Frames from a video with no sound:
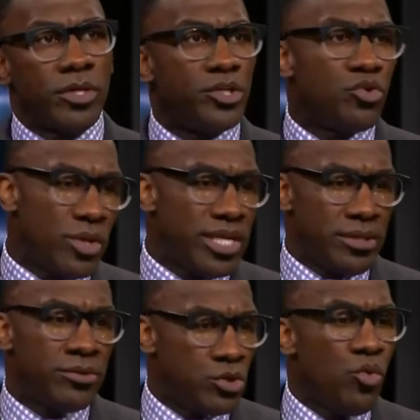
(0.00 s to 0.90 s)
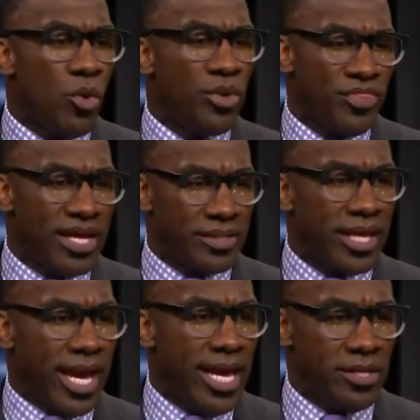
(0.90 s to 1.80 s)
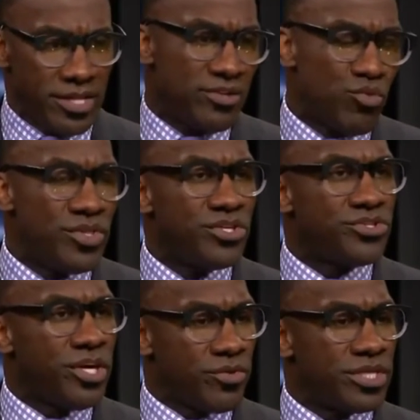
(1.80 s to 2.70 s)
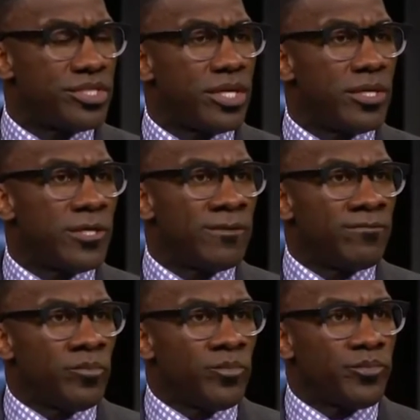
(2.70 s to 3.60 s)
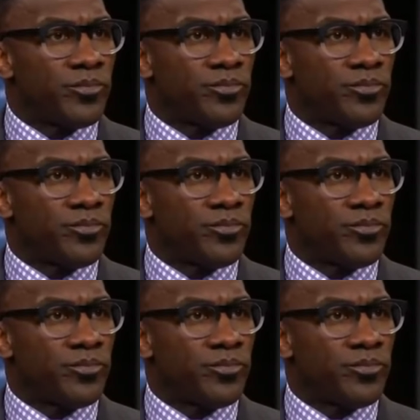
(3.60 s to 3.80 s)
So, James' question, I was stunned by what I saw